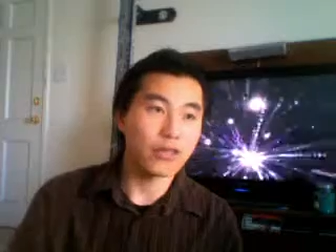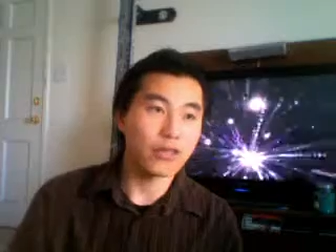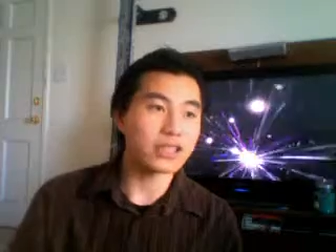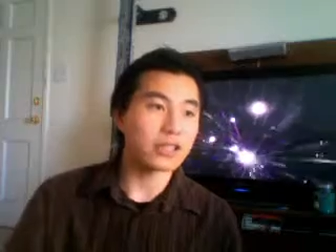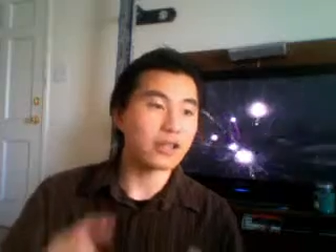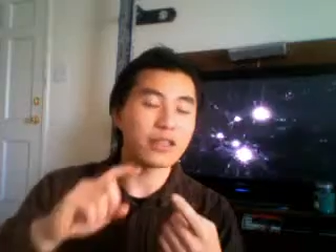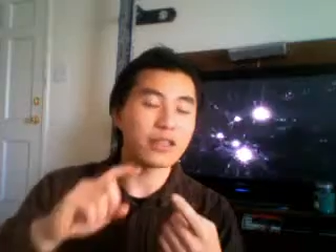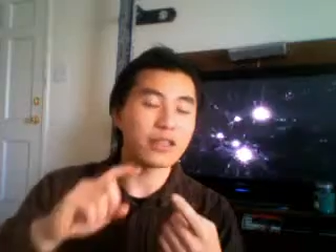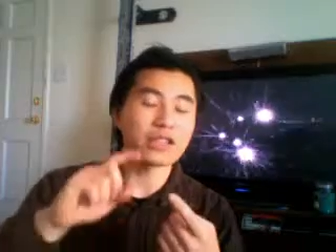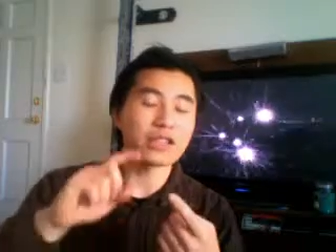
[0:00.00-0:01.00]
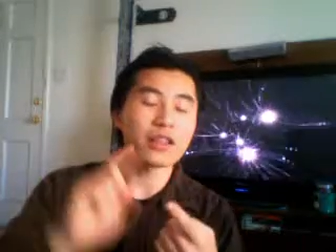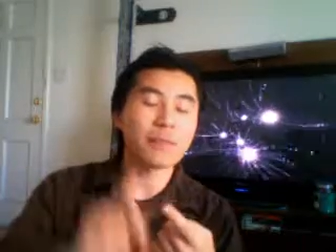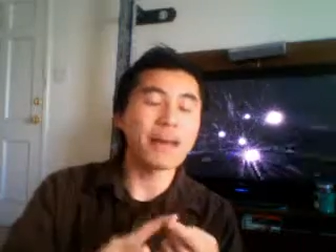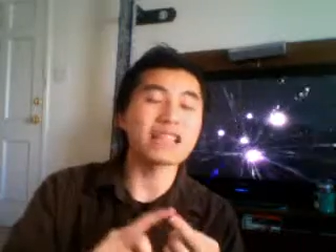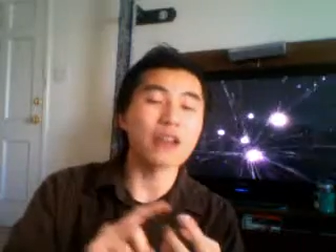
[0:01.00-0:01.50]
These are
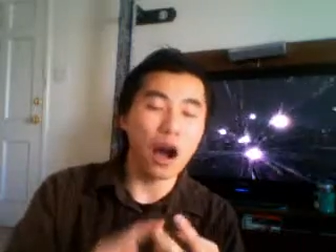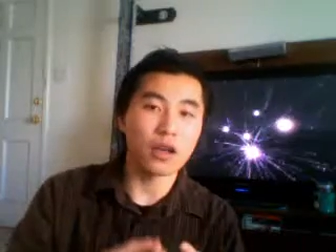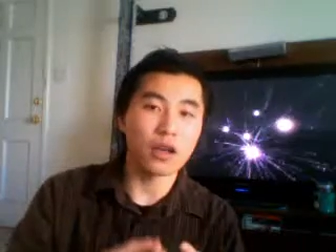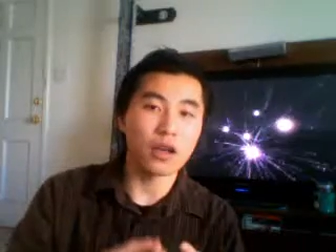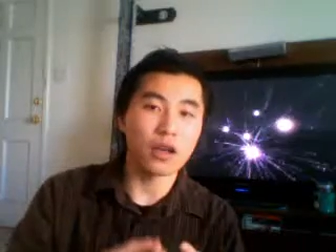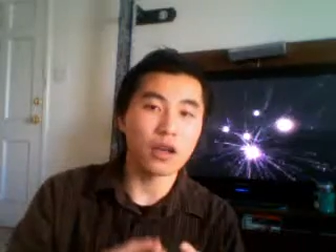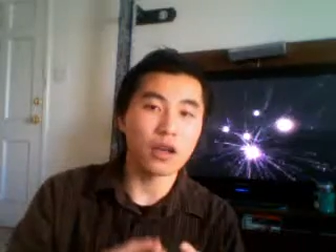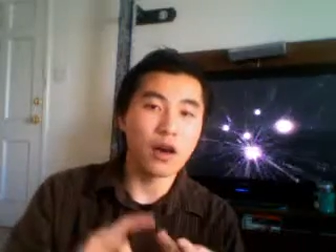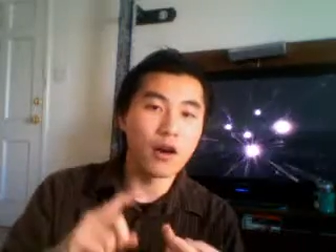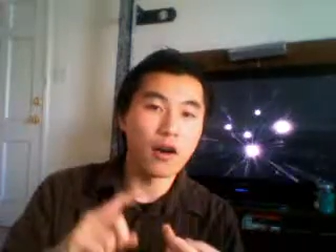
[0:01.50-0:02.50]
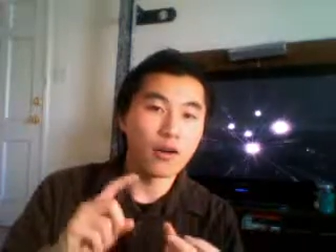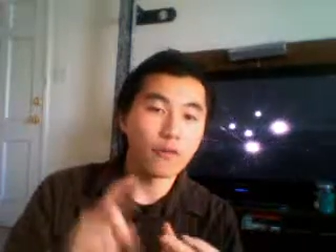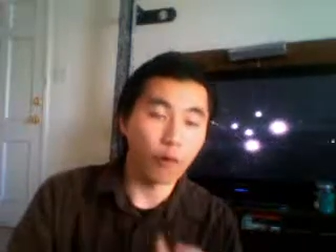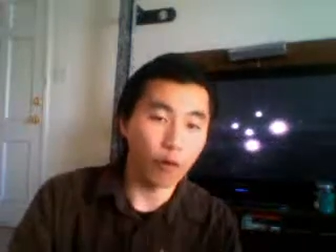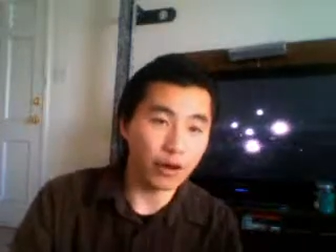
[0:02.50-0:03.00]
the best offers
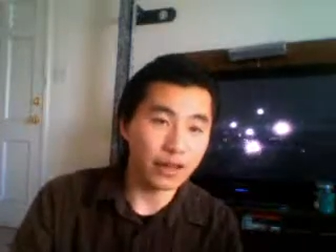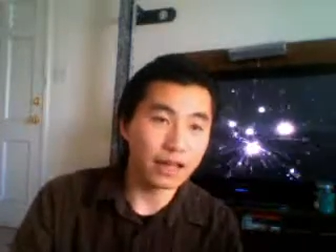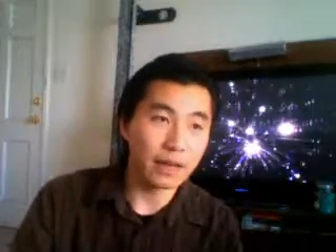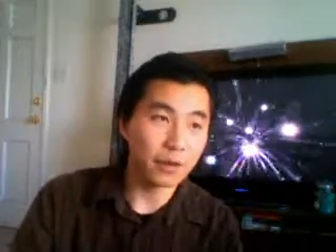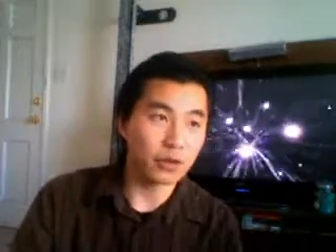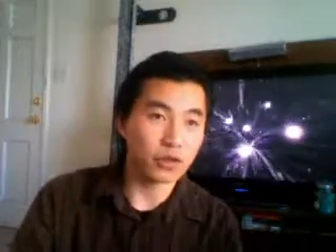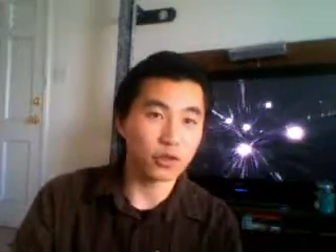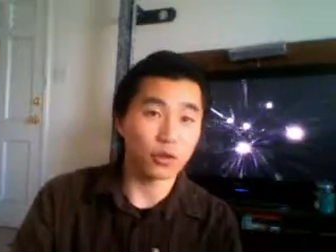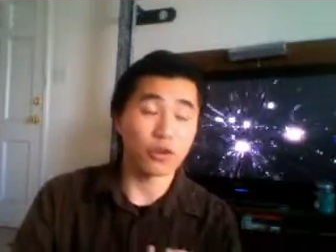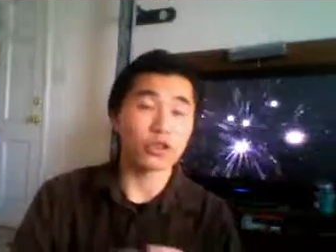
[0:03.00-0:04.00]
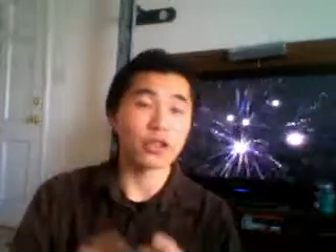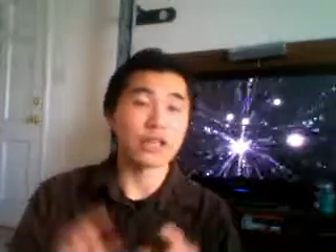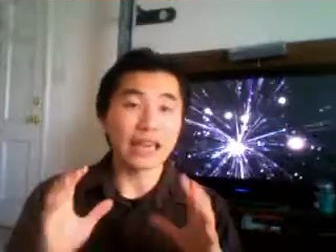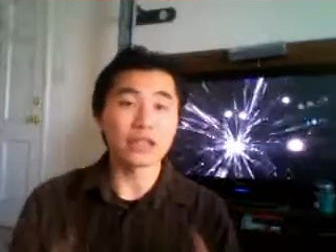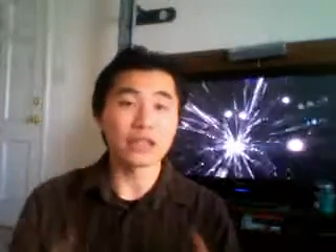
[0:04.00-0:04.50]
for computer storage
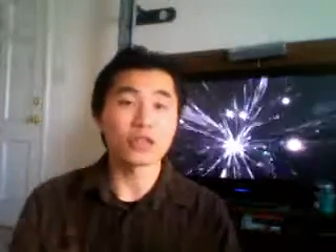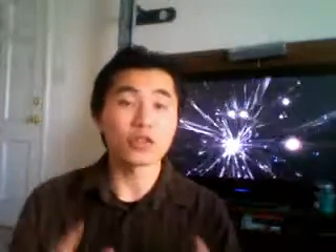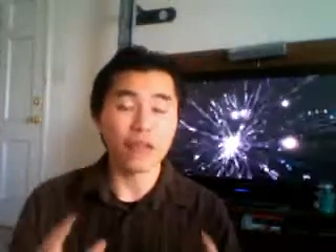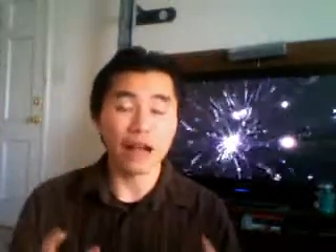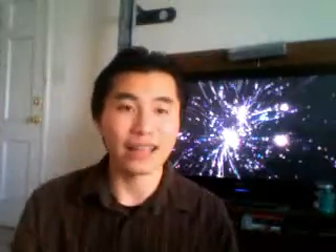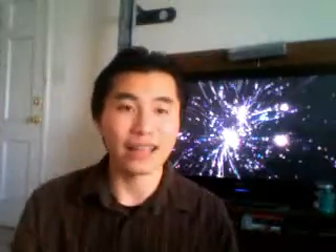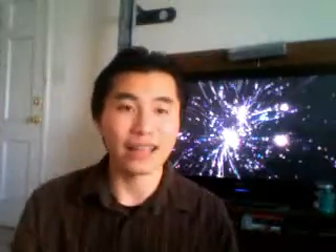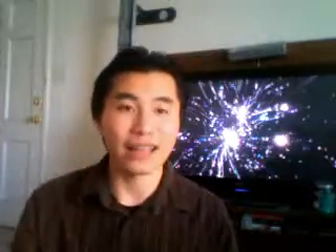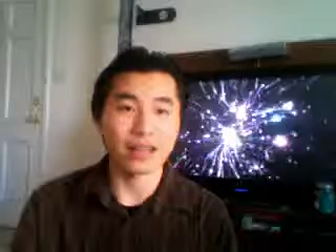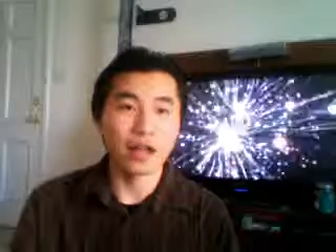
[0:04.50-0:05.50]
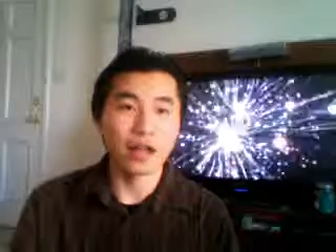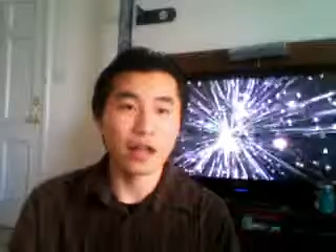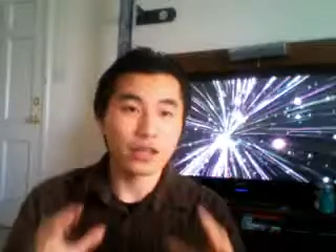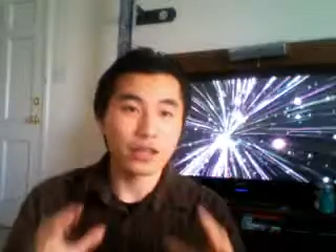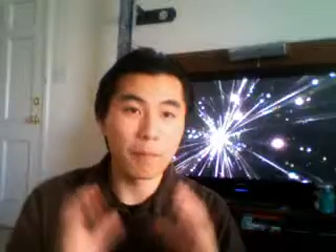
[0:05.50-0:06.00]
in 2010.
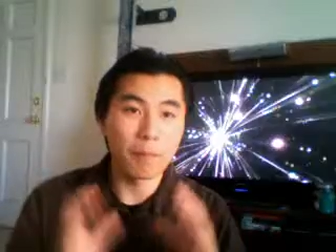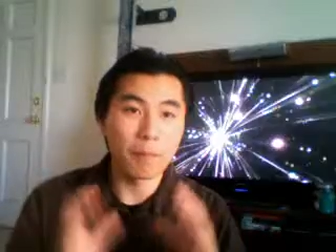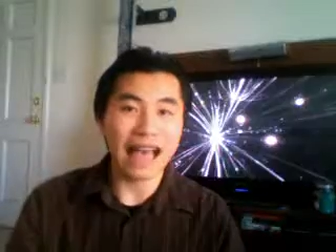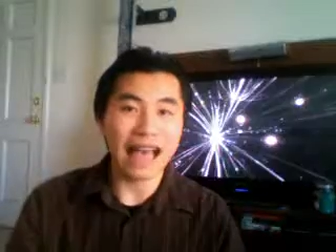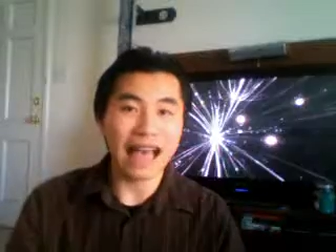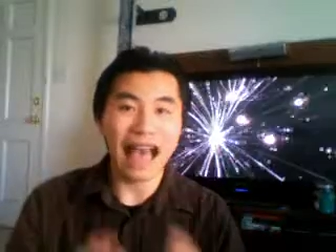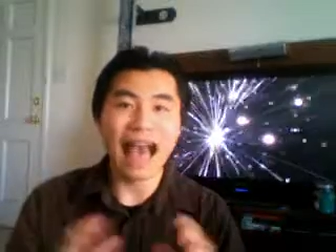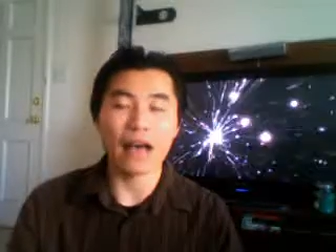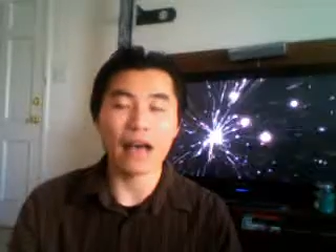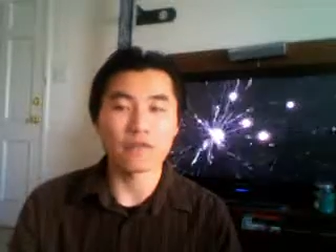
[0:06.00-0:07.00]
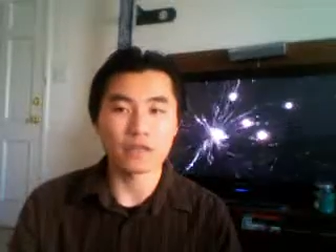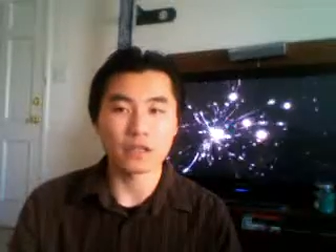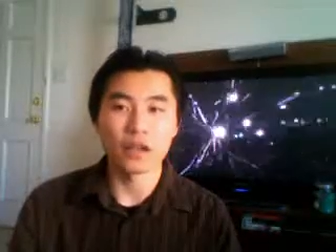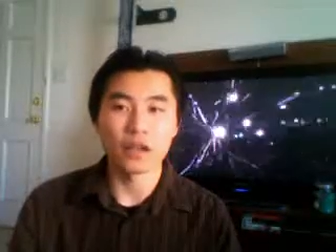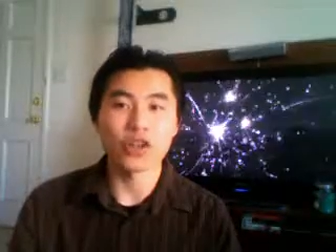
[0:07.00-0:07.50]
These are must-haves.
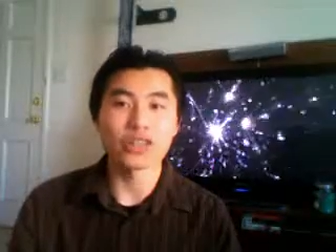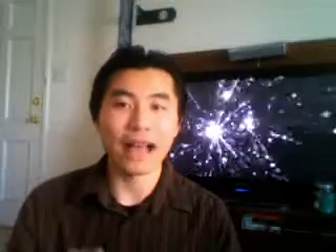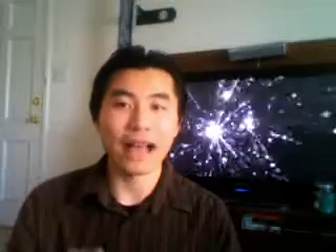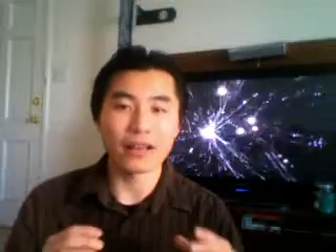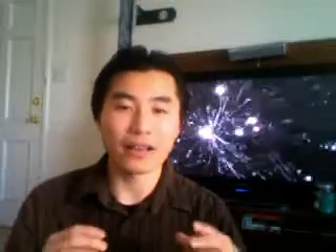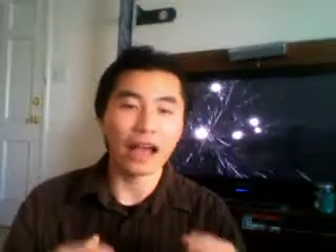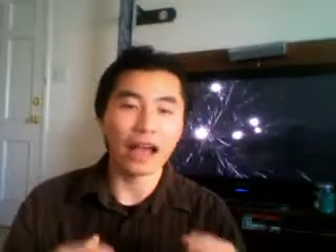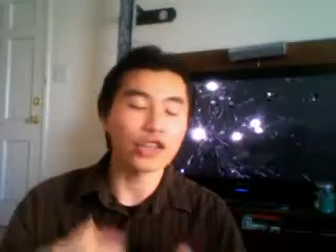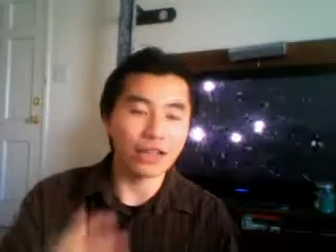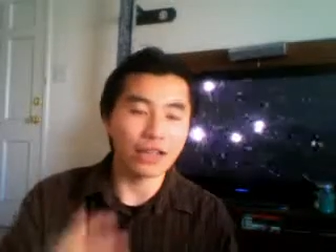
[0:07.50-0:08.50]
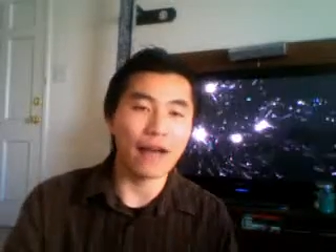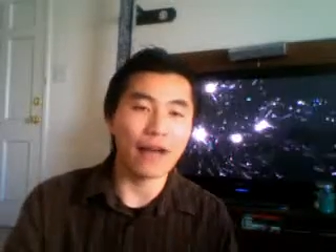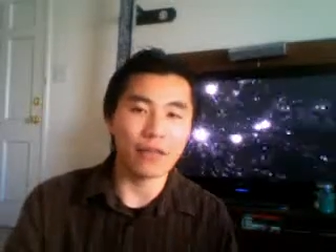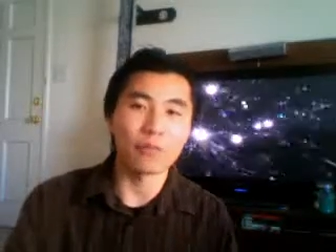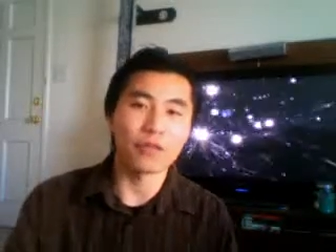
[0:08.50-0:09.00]
They're not I should
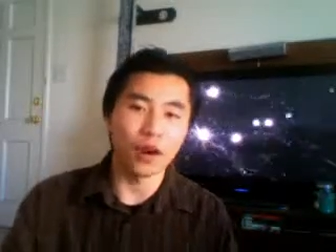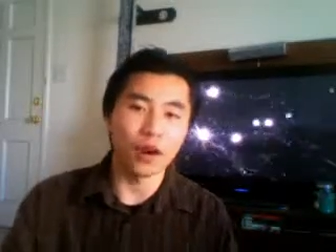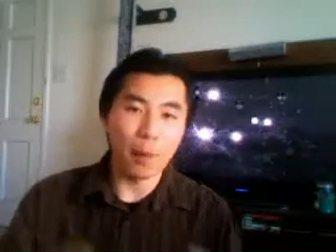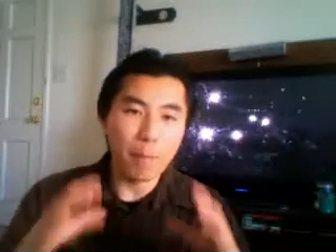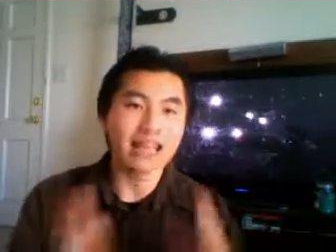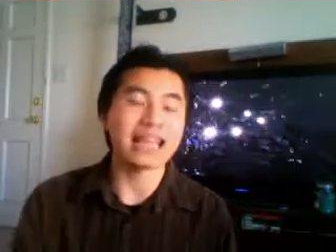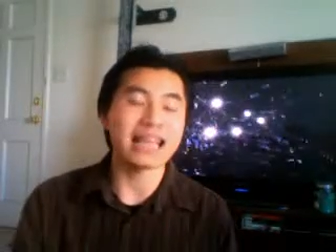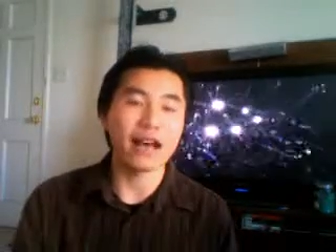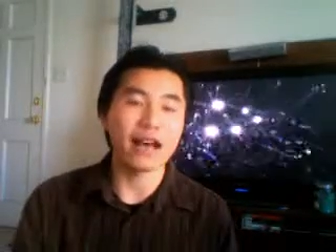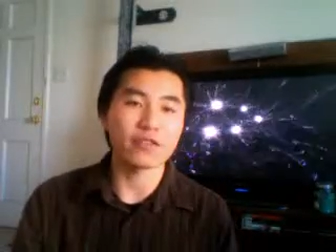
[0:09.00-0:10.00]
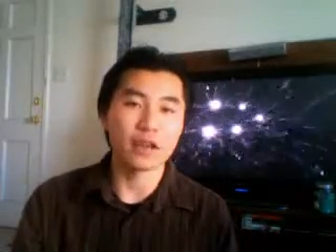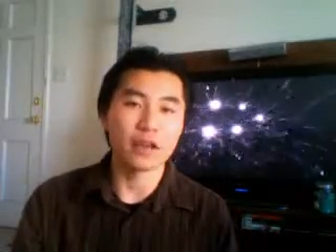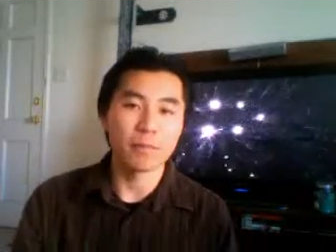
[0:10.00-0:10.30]
have them. They're must-haves